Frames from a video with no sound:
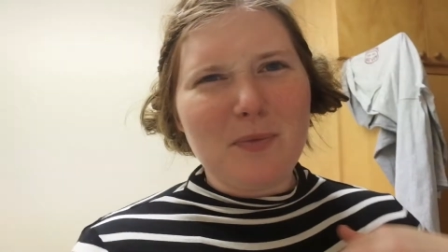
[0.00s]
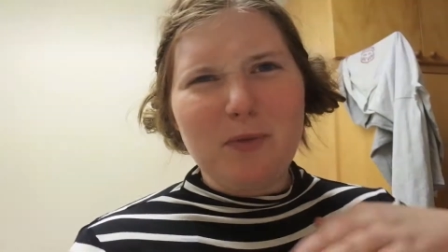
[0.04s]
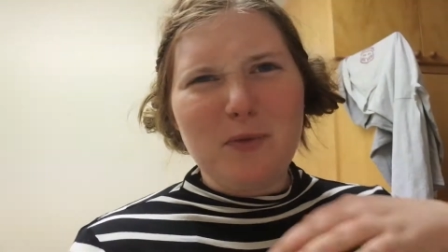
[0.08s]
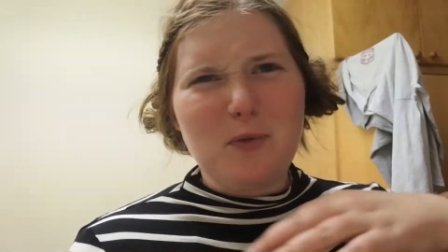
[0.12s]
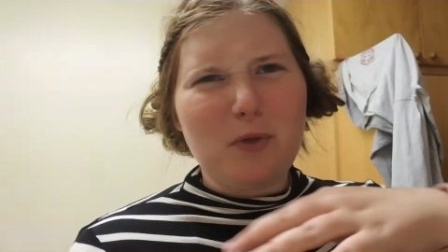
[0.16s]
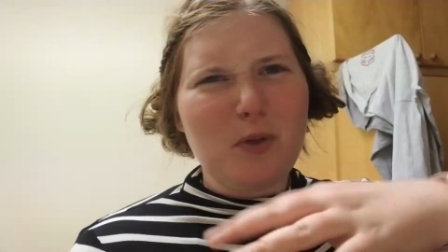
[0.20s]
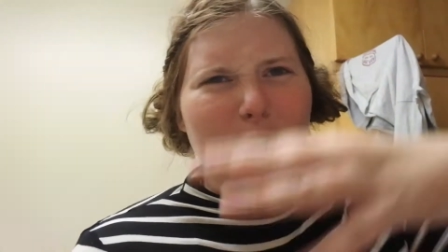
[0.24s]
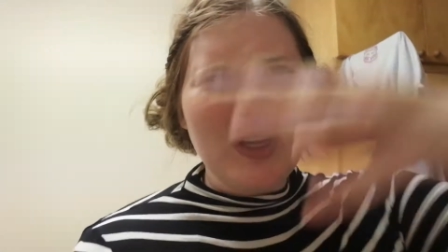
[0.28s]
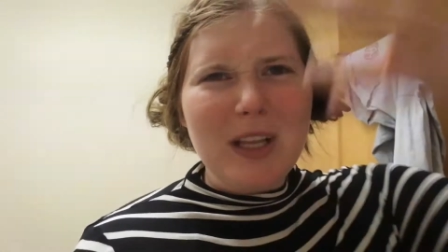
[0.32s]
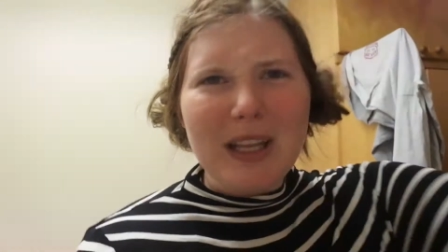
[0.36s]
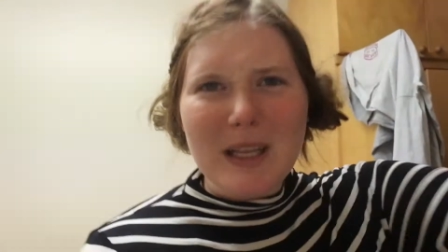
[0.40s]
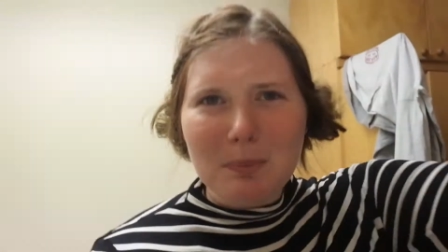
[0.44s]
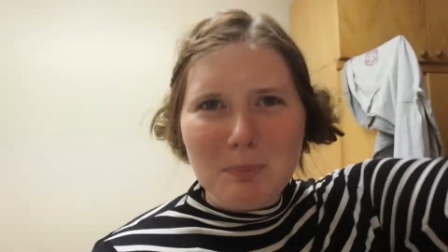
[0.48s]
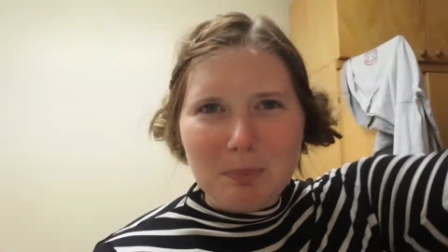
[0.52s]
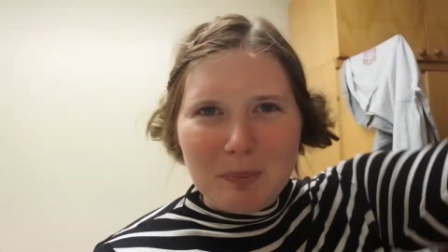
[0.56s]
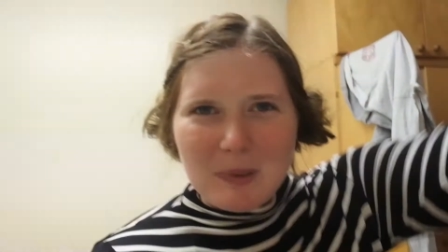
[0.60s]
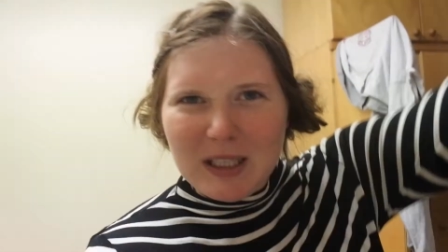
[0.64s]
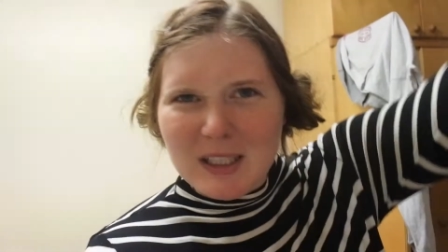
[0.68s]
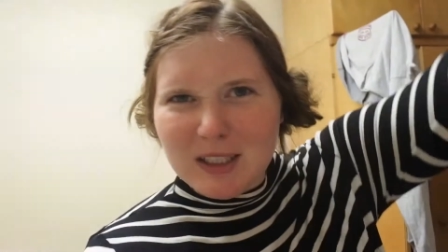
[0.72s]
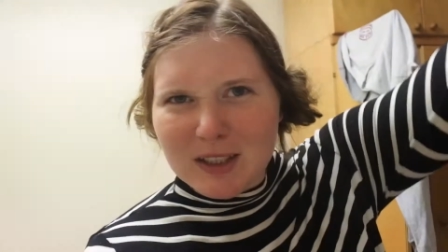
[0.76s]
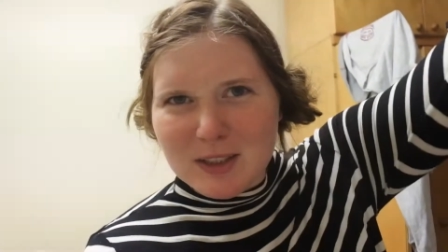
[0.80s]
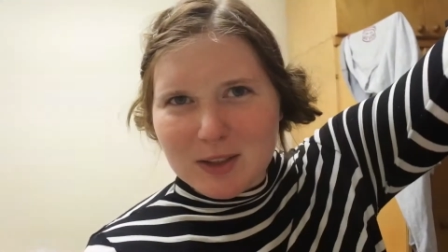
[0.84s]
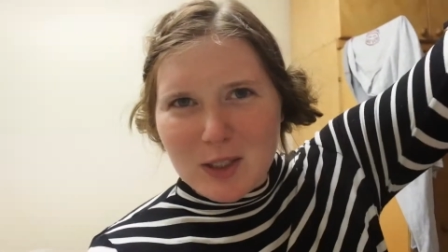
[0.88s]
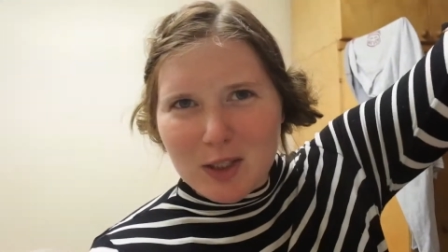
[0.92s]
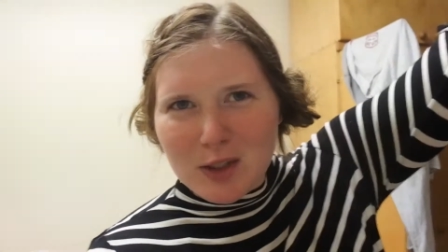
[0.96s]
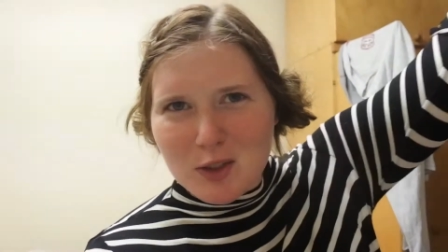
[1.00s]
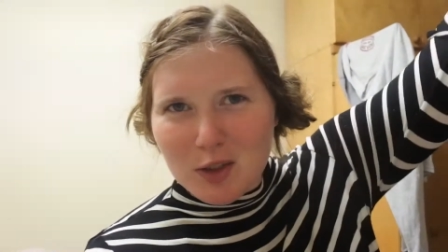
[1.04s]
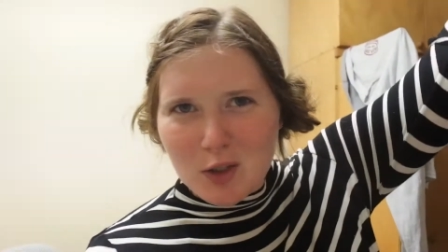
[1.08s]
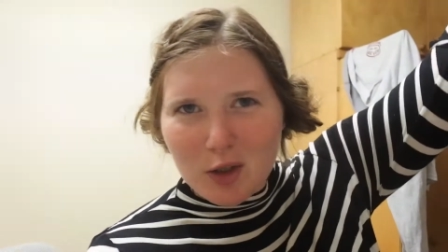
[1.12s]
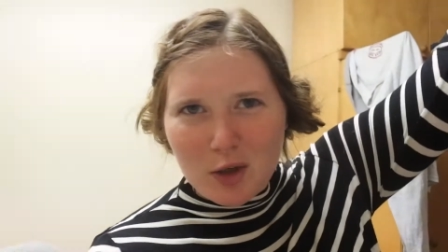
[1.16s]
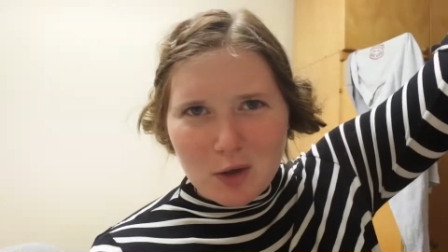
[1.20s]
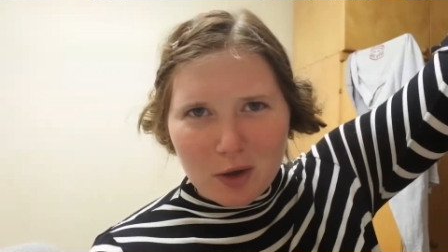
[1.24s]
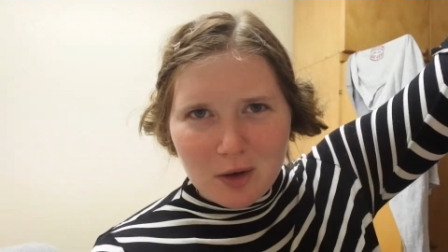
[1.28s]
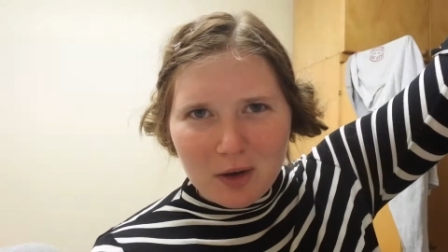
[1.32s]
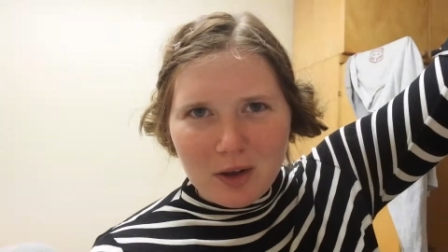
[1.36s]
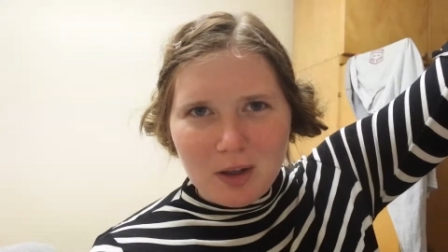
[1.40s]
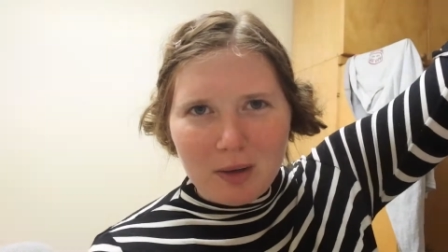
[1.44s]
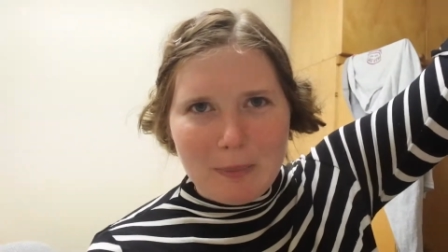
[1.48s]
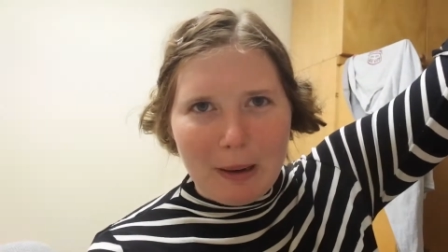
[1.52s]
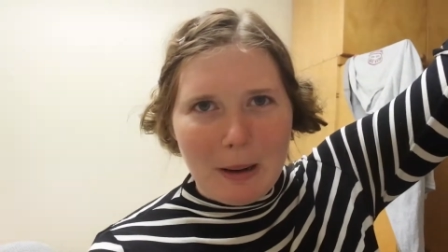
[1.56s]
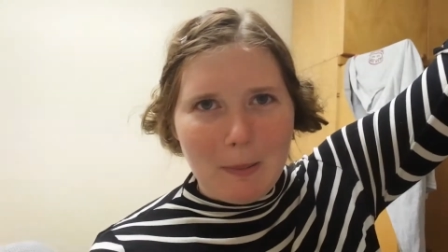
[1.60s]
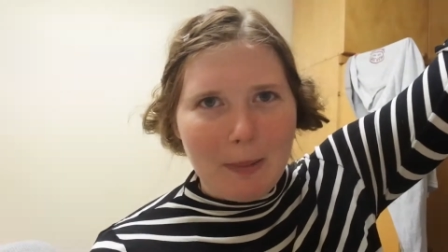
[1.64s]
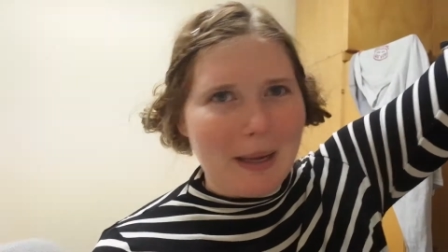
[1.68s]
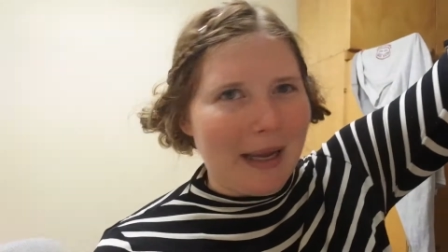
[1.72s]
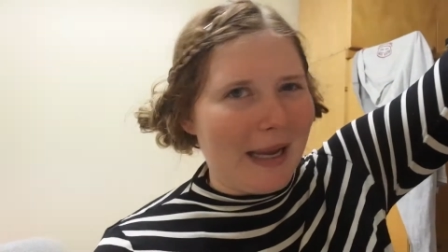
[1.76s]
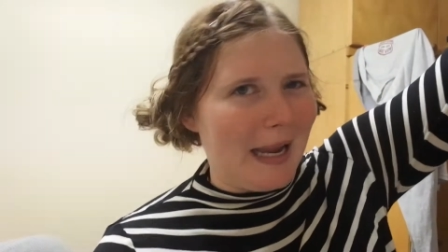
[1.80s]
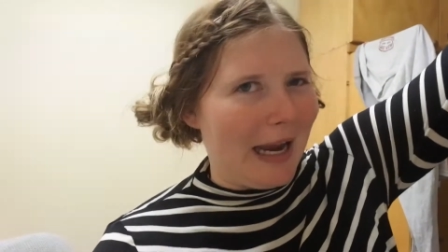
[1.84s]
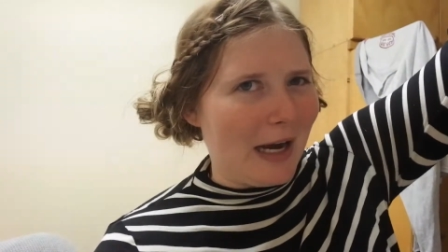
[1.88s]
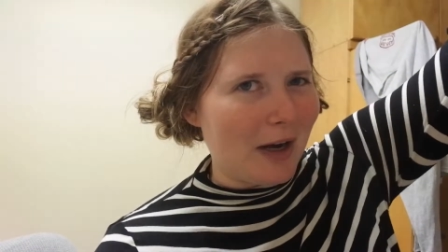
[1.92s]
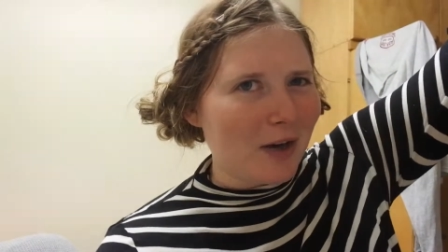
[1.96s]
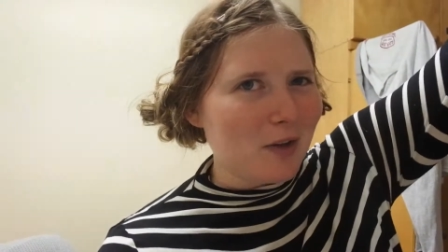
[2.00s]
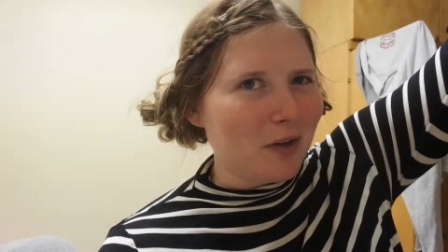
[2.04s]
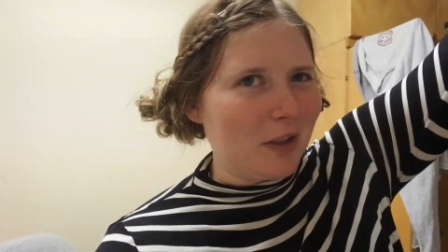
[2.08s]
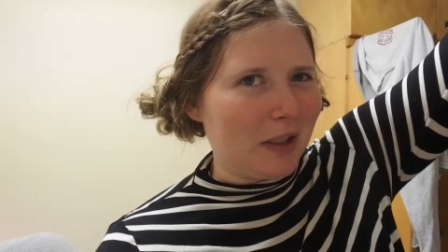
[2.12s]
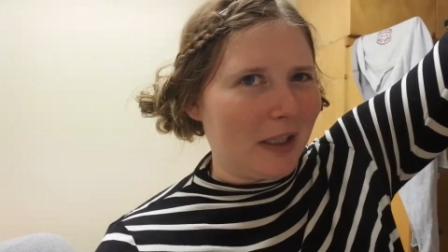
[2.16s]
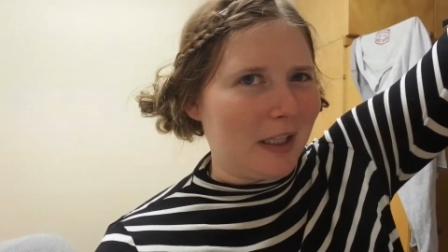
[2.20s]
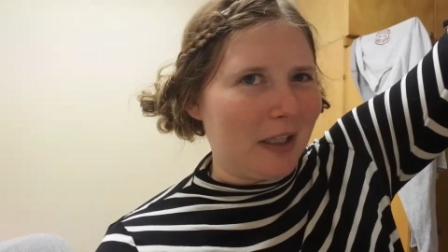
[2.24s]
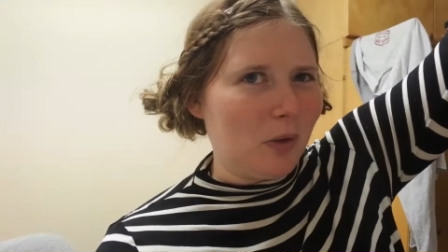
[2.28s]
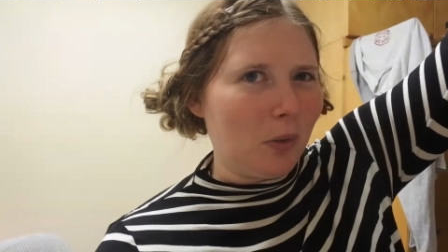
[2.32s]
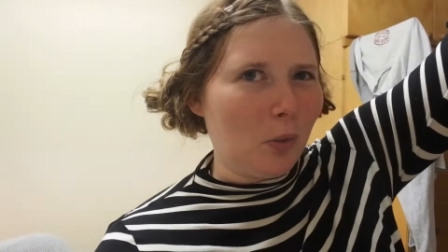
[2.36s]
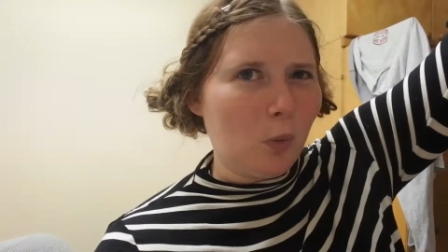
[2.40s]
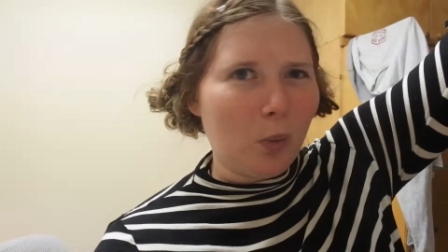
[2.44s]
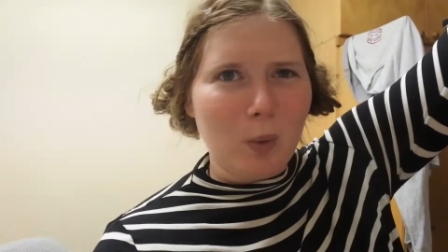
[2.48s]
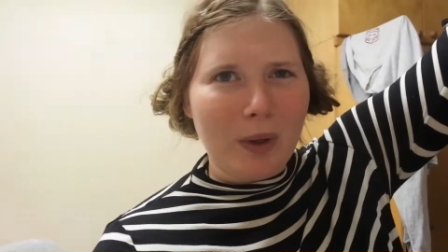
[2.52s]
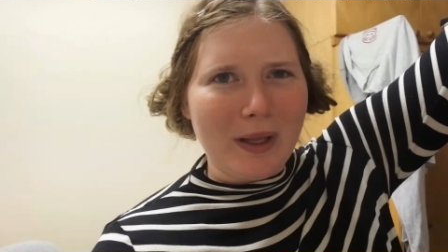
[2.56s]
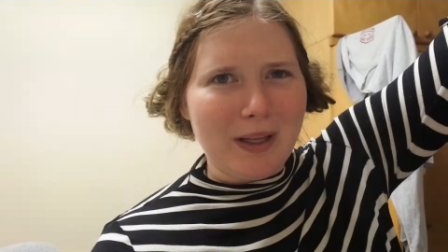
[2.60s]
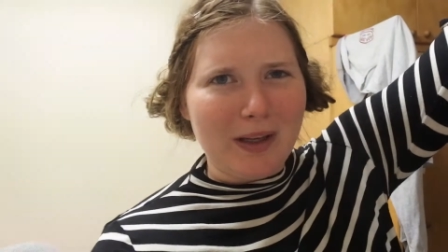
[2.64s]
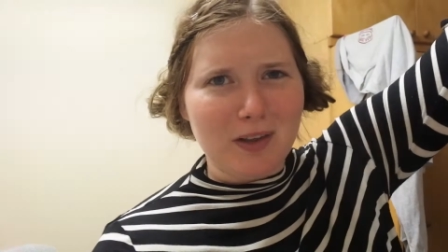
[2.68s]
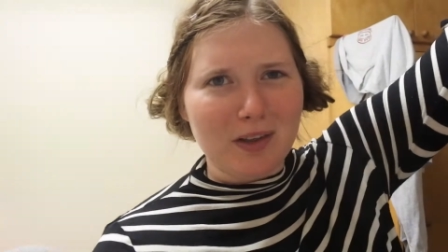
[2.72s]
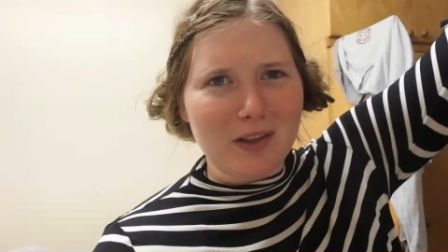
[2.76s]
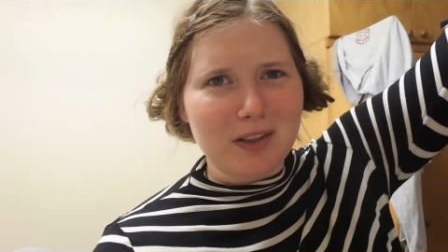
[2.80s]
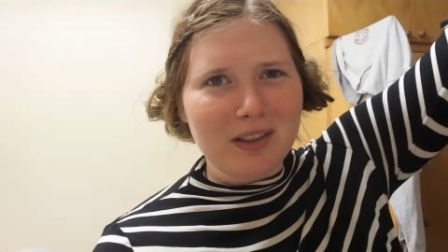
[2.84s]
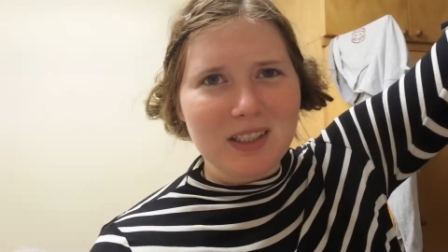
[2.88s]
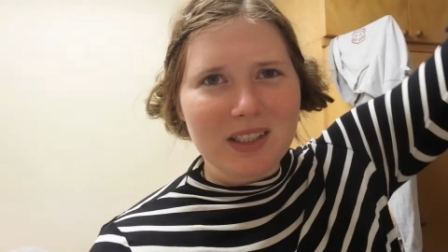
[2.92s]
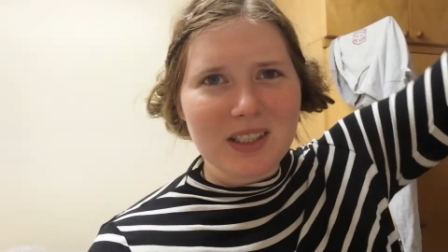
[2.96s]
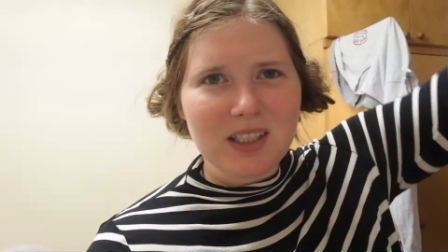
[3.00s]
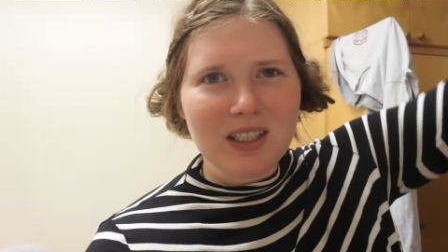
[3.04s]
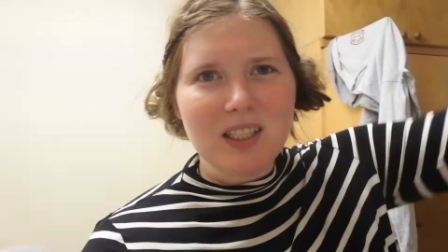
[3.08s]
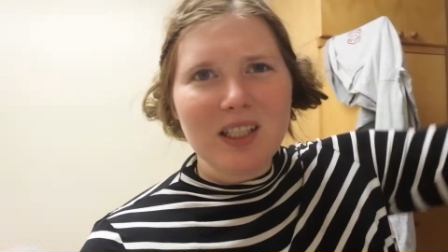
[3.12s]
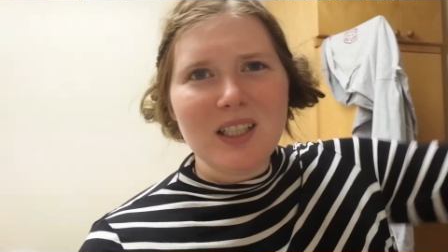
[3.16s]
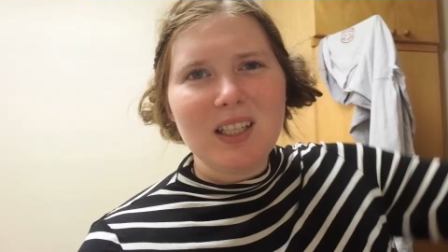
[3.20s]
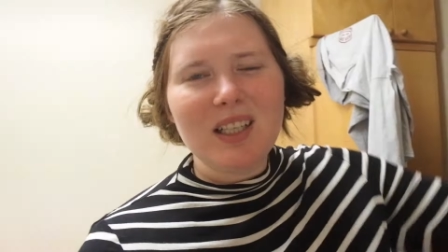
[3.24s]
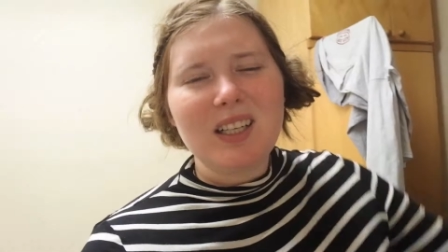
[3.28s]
freaking being such a girl about my hair looking weird.